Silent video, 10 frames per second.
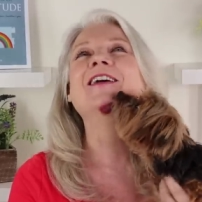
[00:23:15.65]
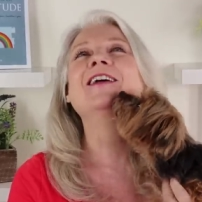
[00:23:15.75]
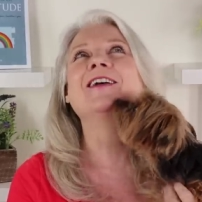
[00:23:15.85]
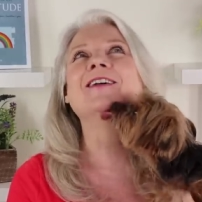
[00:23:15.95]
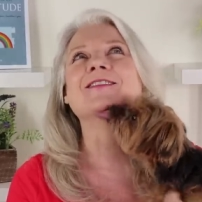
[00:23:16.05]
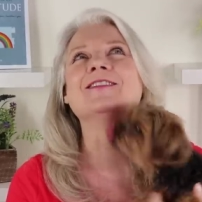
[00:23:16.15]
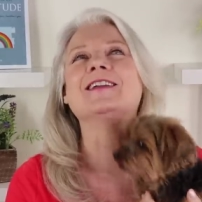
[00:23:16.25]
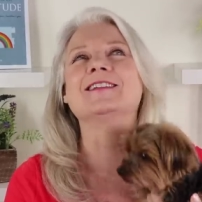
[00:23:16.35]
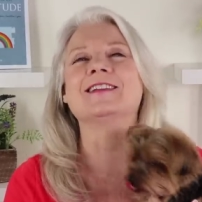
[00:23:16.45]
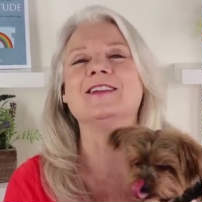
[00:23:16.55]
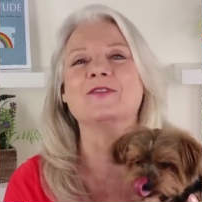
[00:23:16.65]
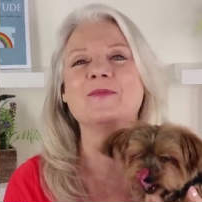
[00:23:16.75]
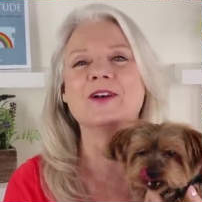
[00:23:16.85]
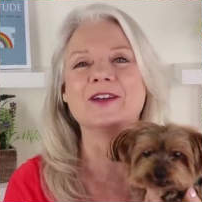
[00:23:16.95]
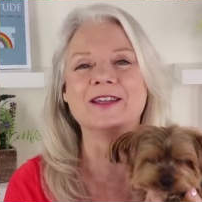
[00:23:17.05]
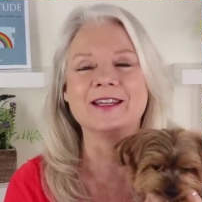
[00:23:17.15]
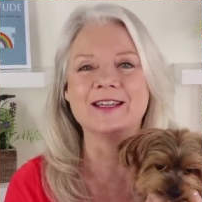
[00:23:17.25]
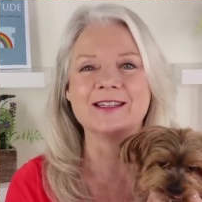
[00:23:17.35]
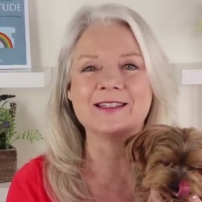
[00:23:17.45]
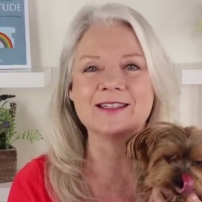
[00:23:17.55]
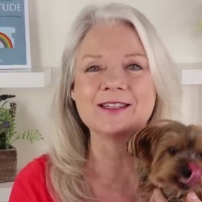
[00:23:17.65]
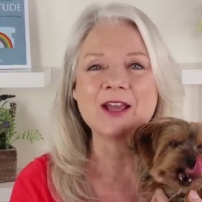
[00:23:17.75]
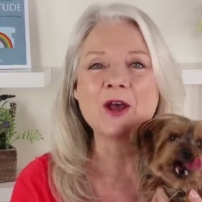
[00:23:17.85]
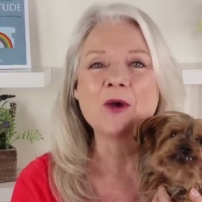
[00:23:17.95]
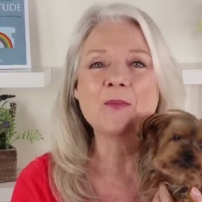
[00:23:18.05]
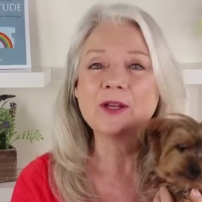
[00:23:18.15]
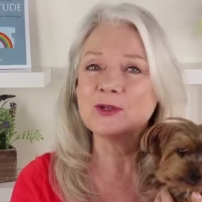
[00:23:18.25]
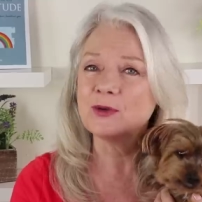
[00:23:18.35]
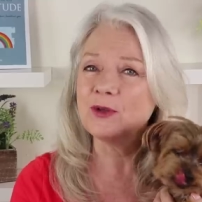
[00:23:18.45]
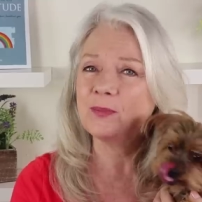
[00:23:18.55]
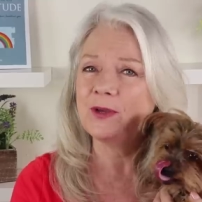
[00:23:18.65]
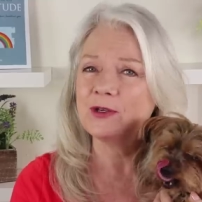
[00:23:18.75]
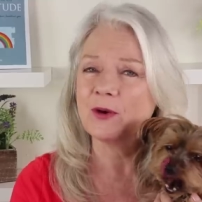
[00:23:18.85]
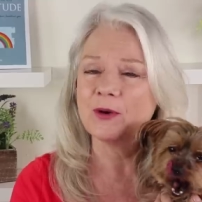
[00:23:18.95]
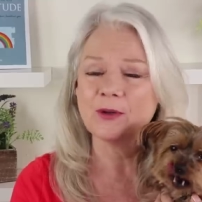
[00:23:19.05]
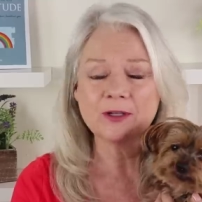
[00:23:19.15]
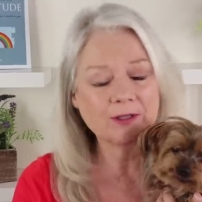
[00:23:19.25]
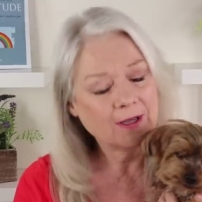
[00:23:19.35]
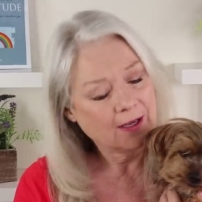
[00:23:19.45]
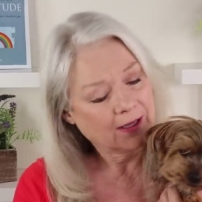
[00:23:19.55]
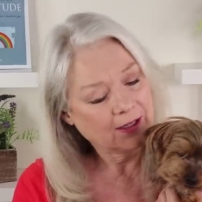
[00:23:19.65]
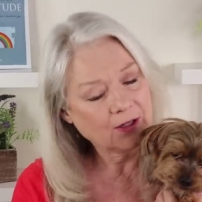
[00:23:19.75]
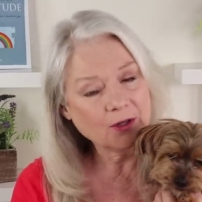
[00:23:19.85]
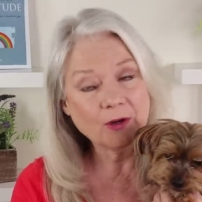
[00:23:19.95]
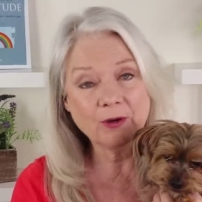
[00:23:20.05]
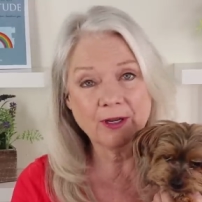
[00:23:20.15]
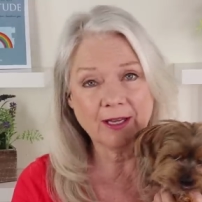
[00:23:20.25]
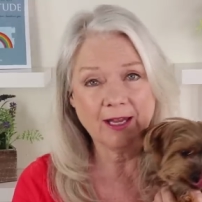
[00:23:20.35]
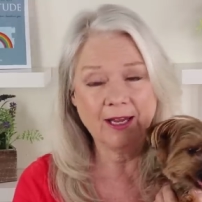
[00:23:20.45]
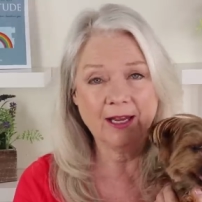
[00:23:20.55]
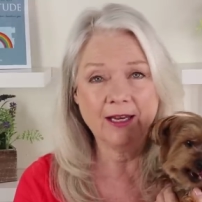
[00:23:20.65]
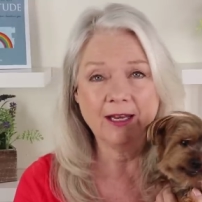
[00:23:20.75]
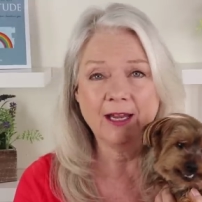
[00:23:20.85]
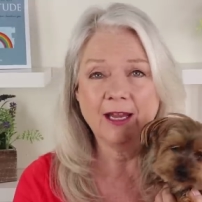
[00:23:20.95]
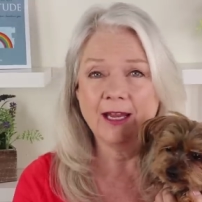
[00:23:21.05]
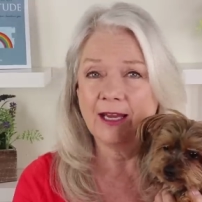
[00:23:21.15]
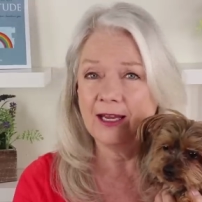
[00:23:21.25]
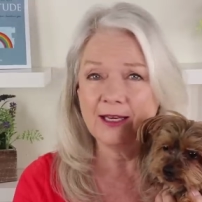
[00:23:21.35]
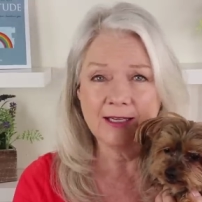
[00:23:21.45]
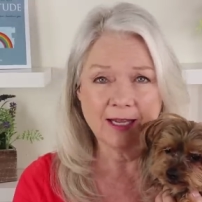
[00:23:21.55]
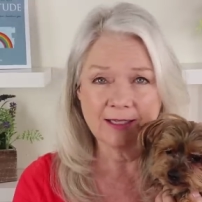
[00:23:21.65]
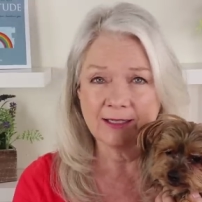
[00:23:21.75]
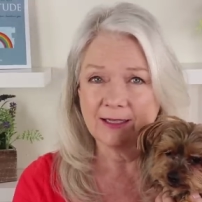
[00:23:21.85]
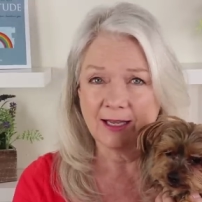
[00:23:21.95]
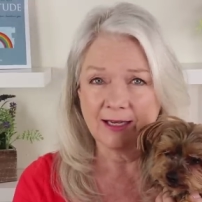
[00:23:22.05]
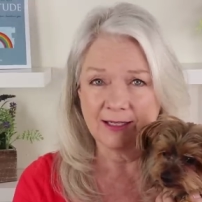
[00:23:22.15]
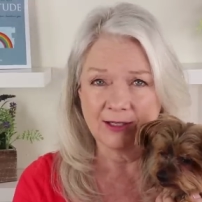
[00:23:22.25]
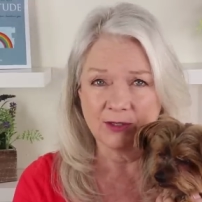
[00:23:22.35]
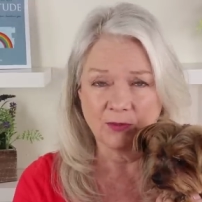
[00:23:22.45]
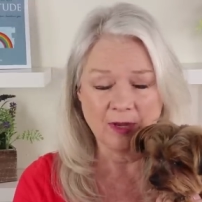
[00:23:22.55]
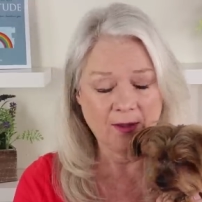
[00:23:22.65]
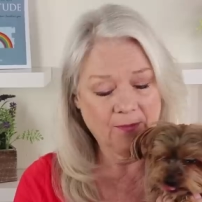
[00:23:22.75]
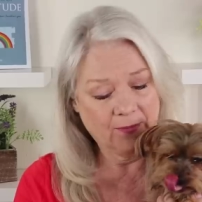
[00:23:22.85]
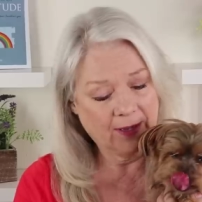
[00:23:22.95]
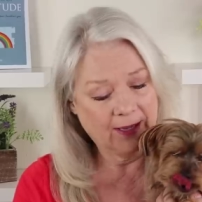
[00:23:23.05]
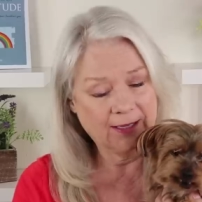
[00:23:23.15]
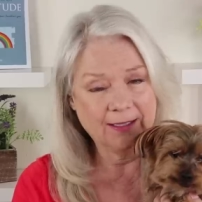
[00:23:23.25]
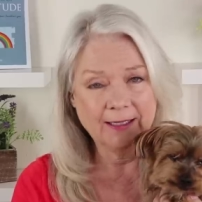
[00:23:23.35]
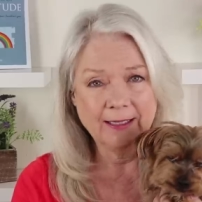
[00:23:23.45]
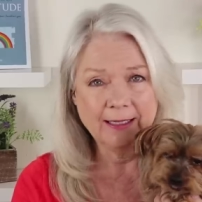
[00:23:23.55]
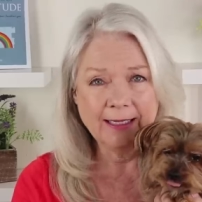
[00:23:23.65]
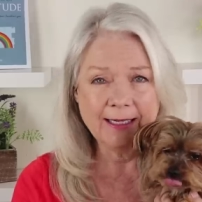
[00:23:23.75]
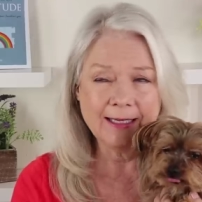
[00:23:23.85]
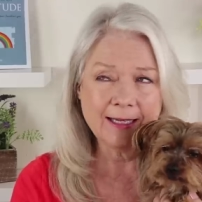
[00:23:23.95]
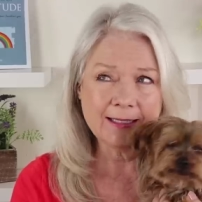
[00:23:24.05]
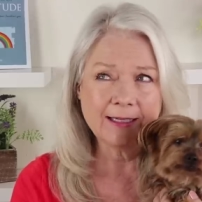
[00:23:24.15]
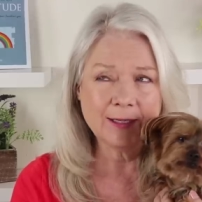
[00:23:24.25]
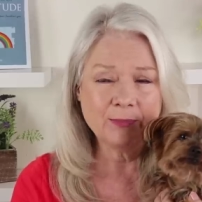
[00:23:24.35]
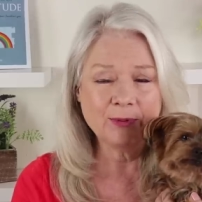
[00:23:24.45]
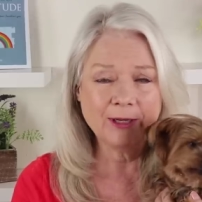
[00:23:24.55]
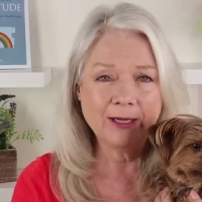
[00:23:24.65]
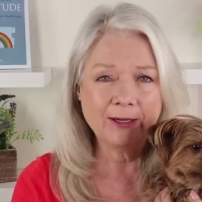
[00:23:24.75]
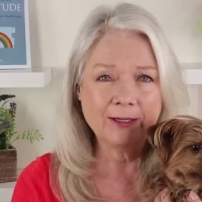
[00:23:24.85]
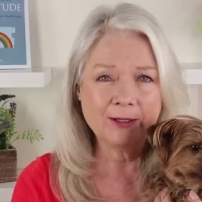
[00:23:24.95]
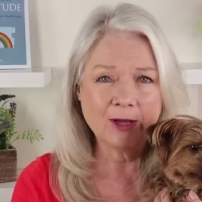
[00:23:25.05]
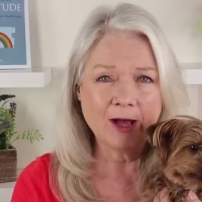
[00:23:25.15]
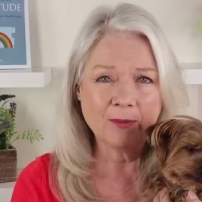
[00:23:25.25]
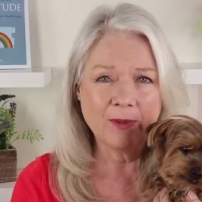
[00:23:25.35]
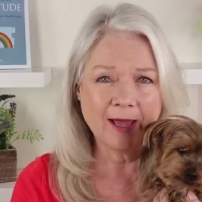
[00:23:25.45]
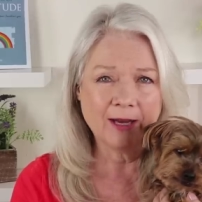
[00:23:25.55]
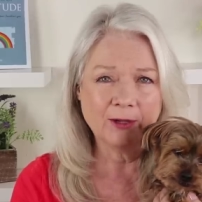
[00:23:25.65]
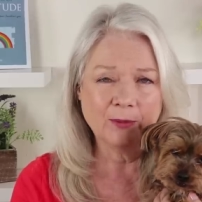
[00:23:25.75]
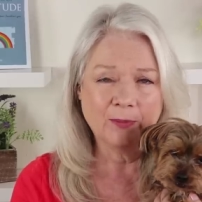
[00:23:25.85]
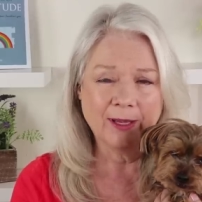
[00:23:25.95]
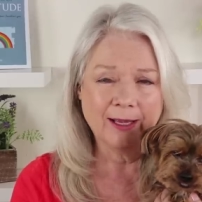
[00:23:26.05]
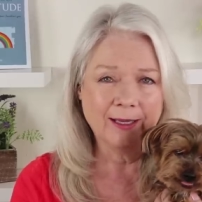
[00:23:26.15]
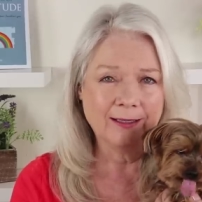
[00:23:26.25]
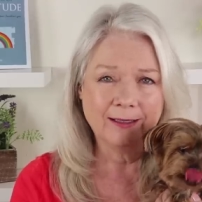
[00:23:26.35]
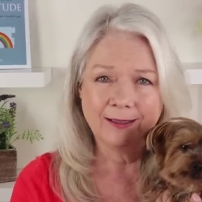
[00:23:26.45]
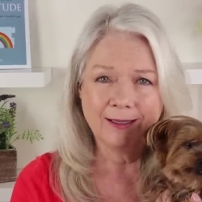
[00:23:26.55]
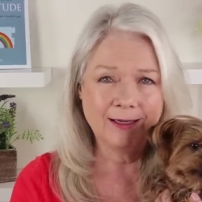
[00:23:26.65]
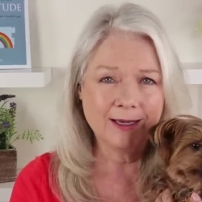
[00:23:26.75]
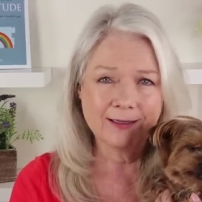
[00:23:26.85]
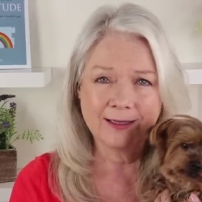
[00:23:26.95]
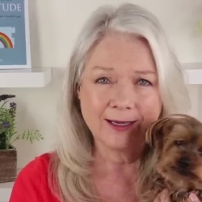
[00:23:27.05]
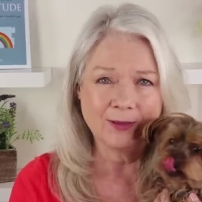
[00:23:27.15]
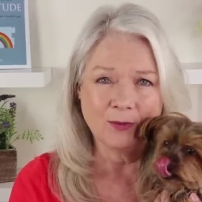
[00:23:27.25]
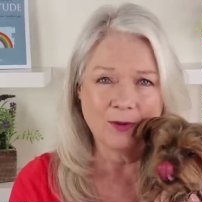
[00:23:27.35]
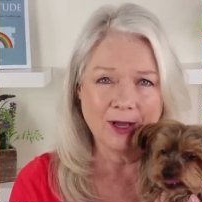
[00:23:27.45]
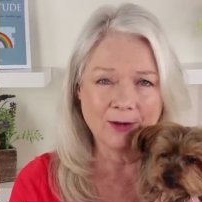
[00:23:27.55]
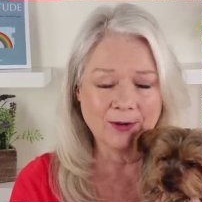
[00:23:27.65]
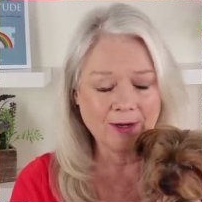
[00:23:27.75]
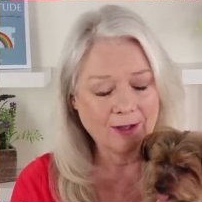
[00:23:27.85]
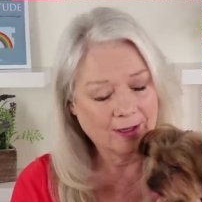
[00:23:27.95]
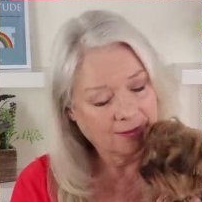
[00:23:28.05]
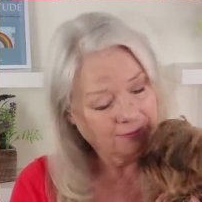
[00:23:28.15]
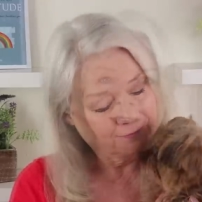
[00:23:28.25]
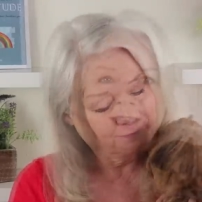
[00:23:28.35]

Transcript: he also likes to give a million kisses. But truth be told, little hurricane, he doesn't like to swim. Uh, he does a pretty good dog paddle, but he doesn't like the water at all.